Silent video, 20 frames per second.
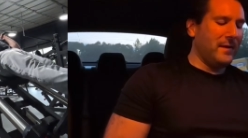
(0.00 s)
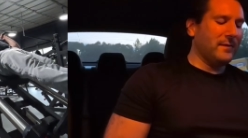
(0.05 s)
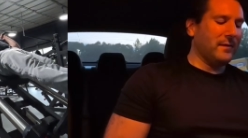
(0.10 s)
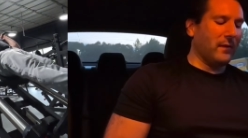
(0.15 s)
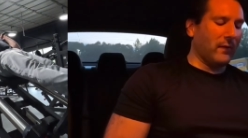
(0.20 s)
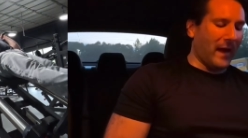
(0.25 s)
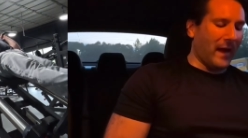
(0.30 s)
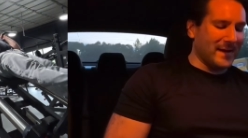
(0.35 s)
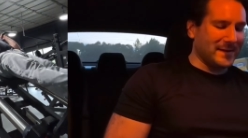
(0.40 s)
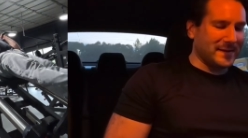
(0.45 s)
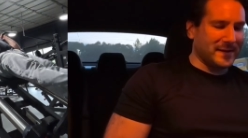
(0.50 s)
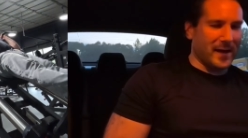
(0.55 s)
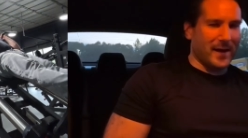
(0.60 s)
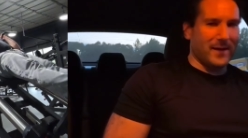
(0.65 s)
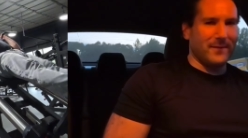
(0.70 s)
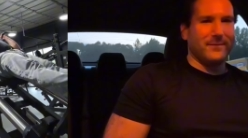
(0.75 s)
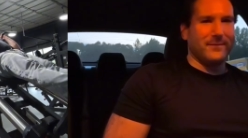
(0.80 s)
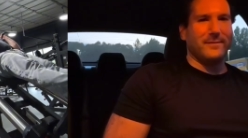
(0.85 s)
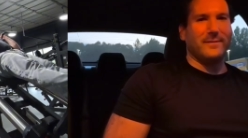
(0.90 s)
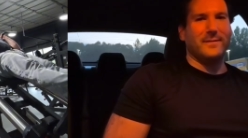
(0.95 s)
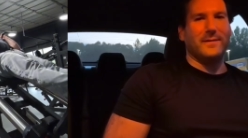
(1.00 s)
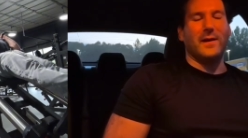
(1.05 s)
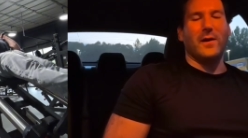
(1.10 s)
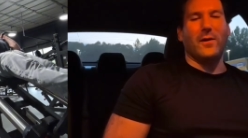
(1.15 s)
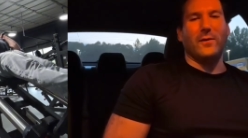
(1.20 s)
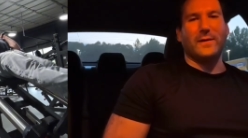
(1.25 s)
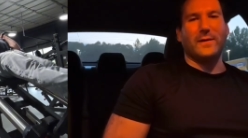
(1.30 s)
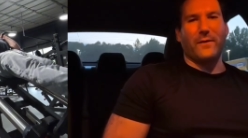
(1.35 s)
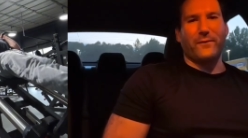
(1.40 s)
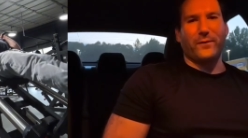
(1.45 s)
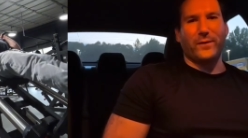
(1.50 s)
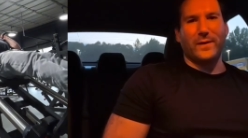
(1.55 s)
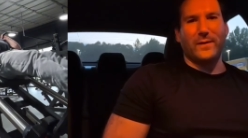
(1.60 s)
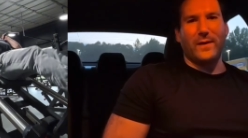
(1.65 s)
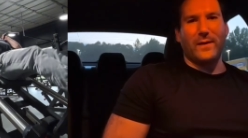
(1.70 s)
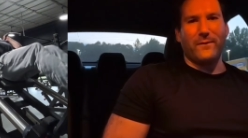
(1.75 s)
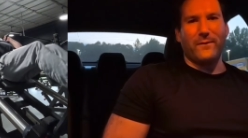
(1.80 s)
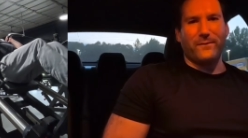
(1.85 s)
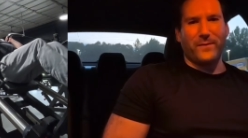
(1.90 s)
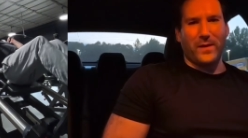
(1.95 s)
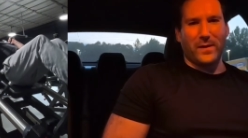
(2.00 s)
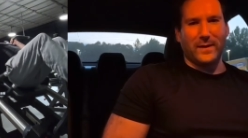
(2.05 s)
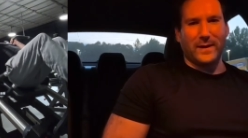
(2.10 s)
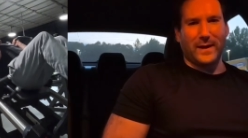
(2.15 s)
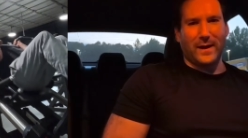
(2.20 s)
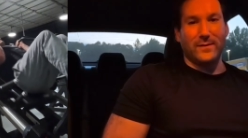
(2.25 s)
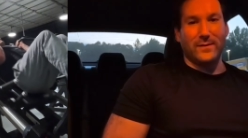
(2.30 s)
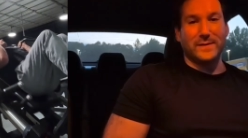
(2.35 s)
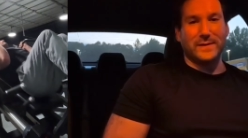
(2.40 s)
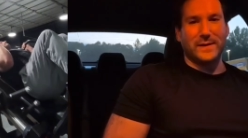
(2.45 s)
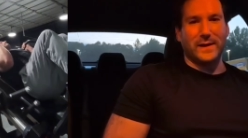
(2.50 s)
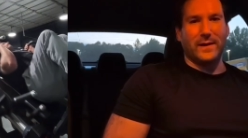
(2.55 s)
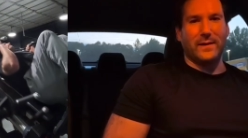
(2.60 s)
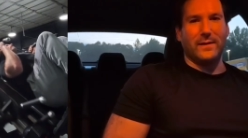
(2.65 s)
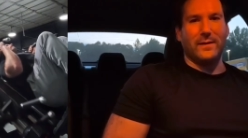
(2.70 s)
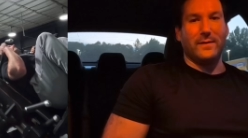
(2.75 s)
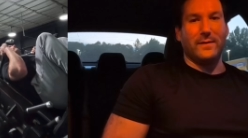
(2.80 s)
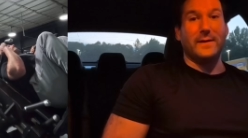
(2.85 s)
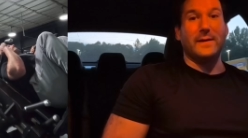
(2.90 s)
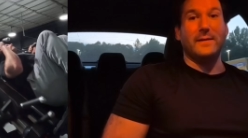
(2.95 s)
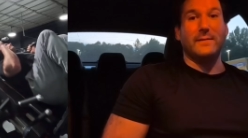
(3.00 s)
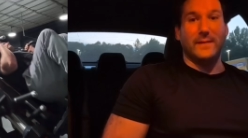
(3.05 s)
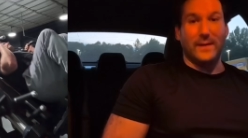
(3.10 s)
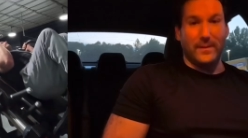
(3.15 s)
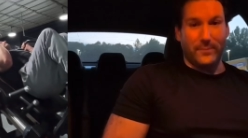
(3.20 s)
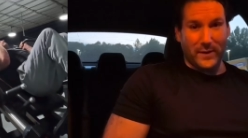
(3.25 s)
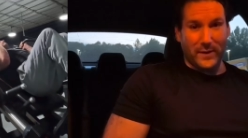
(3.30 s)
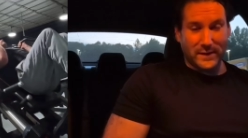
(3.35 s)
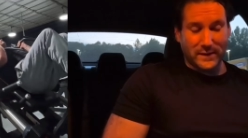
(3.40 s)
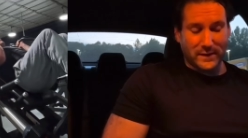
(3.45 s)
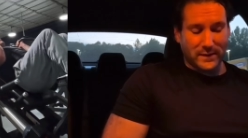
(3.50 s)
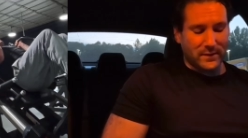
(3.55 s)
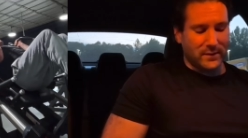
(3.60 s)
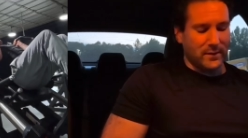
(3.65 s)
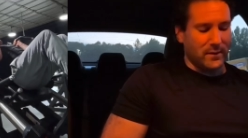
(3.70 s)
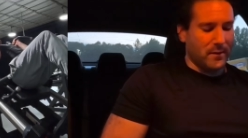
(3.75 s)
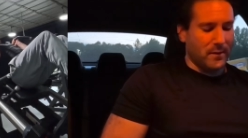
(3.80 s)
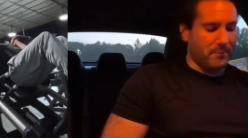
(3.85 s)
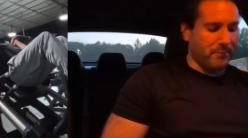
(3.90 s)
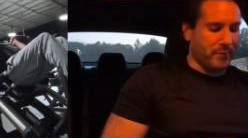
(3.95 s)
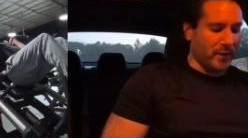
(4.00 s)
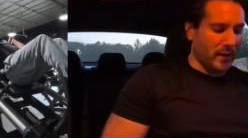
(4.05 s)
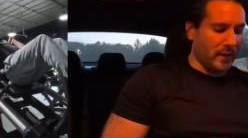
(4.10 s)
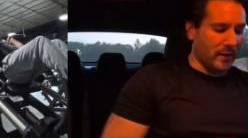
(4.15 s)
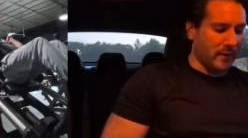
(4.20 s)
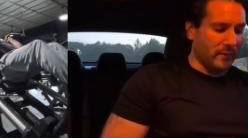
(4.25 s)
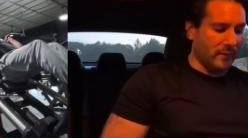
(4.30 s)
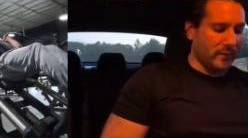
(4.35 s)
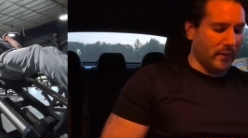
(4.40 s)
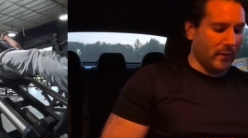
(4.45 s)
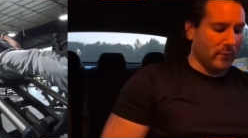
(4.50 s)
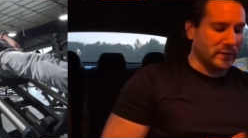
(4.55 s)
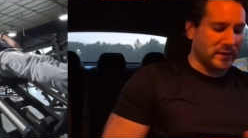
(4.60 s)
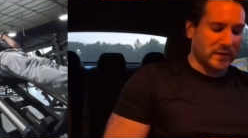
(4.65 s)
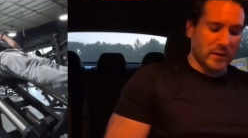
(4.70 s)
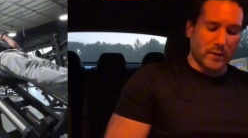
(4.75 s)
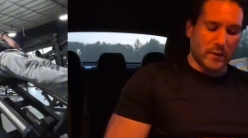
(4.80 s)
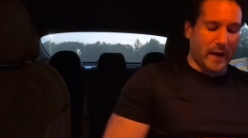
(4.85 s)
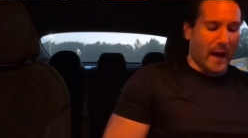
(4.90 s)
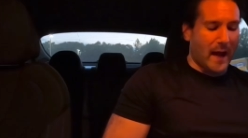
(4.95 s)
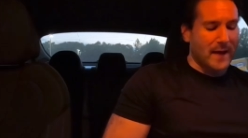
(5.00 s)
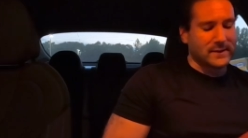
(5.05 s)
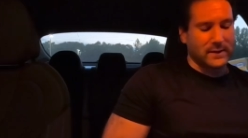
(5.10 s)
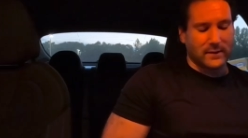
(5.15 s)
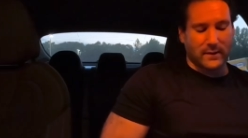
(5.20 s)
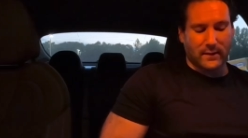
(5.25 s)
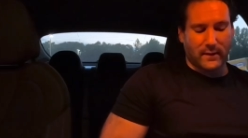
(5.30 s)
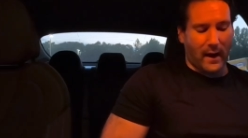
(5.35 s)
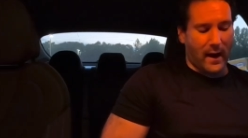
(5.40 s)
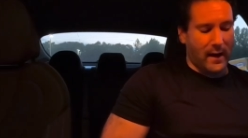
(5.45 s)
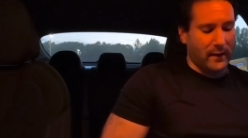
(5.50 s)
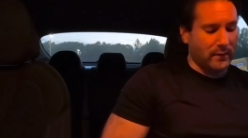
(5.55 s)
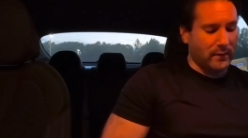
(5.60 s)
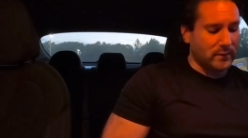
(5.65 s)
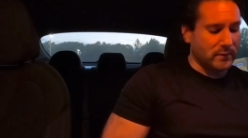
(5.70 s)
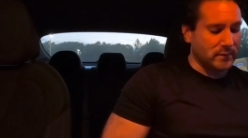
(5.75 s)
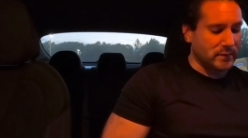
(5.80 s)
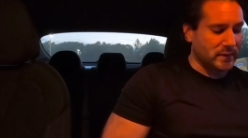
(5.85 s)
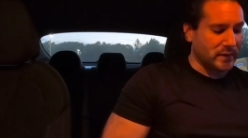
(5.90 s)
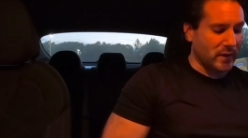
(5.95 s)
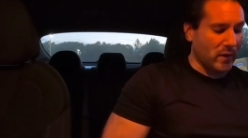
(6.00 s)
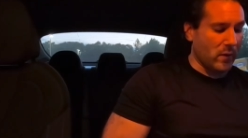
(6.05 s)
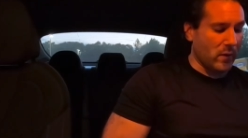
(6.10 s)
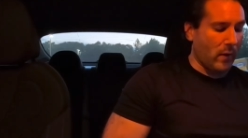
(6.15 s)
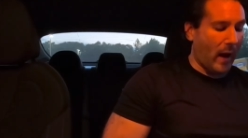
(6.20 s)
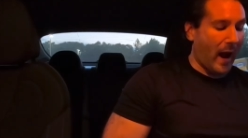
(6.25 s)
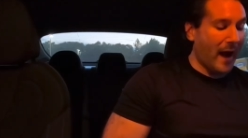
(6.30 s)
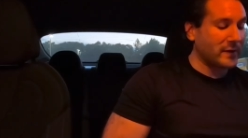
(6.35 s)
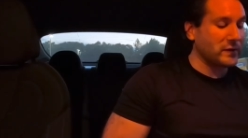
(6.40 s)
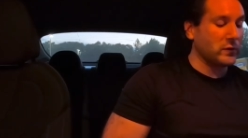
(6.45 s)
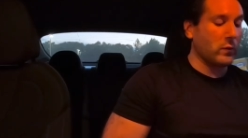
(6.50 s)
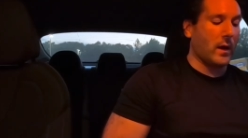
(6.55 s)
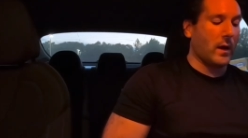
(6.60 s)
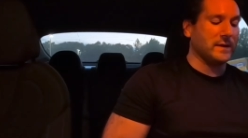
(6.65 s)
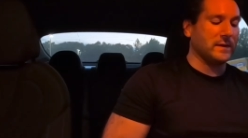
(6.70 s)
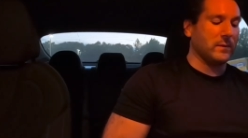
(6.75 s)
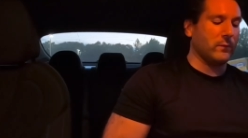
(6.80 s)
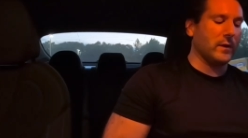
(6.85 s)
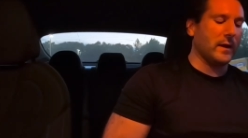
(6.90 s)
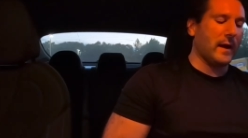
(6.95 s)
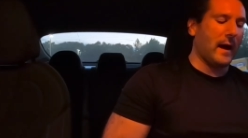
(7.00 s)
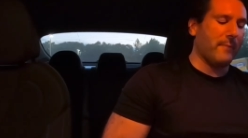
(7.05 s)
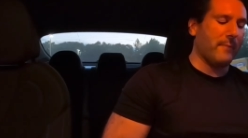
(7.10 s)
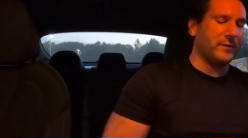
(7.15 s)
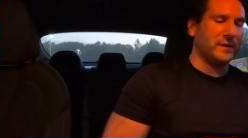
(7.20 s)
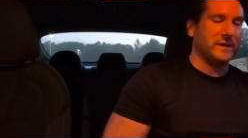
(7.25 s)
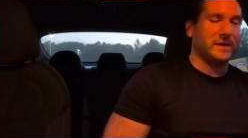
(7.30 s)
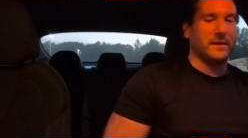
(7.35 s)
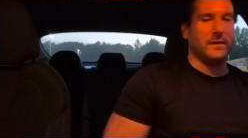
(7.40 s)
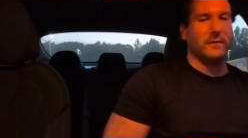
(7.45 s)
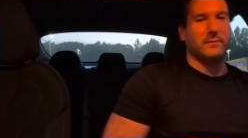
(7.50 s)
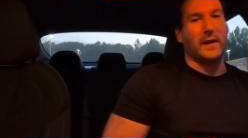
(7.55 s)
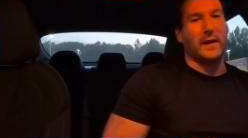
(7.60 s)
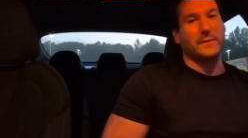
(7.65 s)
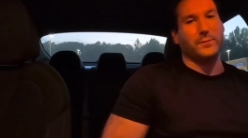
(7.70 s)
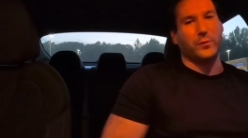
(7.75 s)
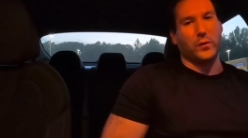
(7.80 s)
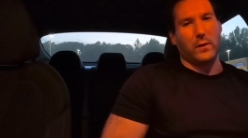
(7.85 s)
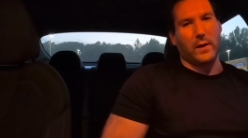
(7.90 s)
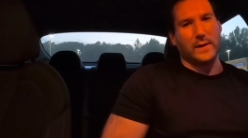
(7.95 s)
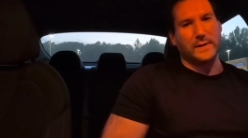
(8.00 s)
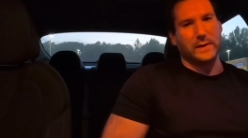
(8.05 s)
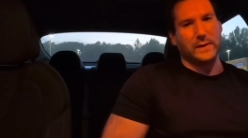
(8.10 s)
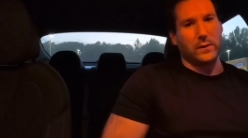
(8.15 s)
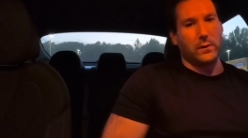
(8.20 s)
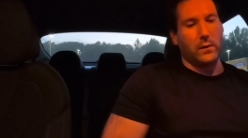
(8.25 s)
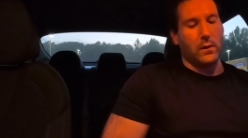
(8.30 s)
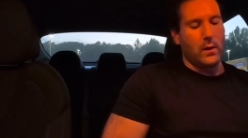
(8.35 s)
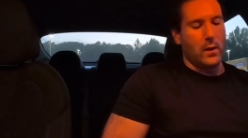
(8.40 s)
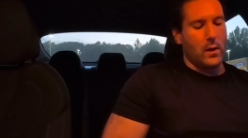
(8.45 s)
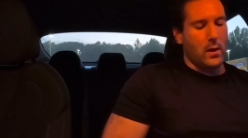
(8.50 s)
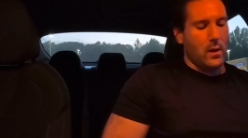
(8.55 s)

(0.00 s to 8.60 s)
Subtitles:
The last set, you know, definitely felt like I was digging the deepest, but there was still gas in the tank. So hack squats, I'm really happy to see that that's progressing,